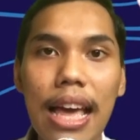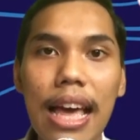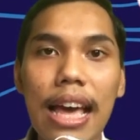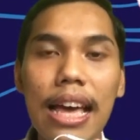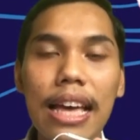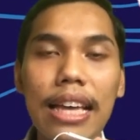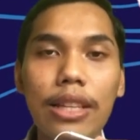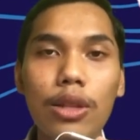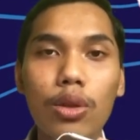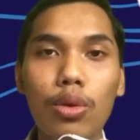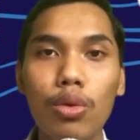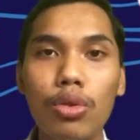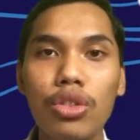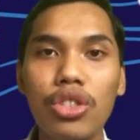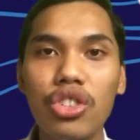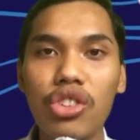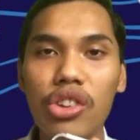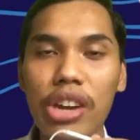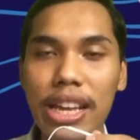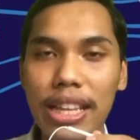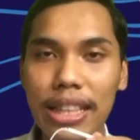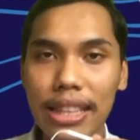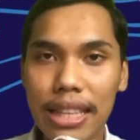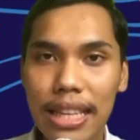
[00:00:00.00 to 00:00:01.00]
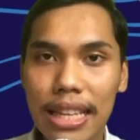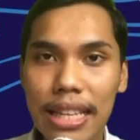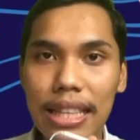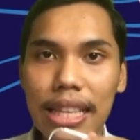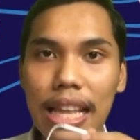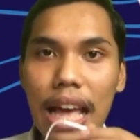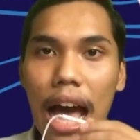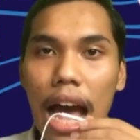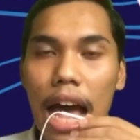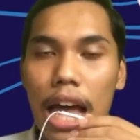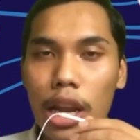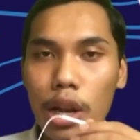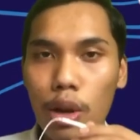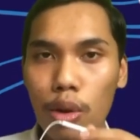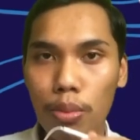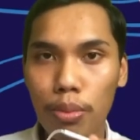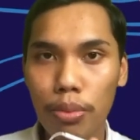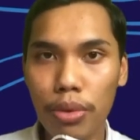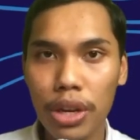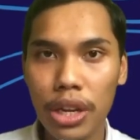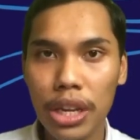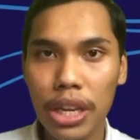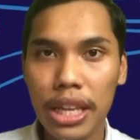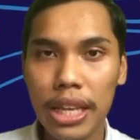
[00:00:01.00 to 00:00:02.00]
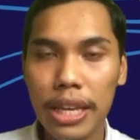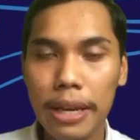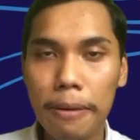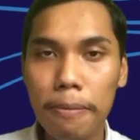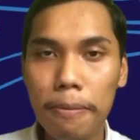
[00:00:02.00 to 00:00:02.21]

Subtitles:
to strengthen the aluminium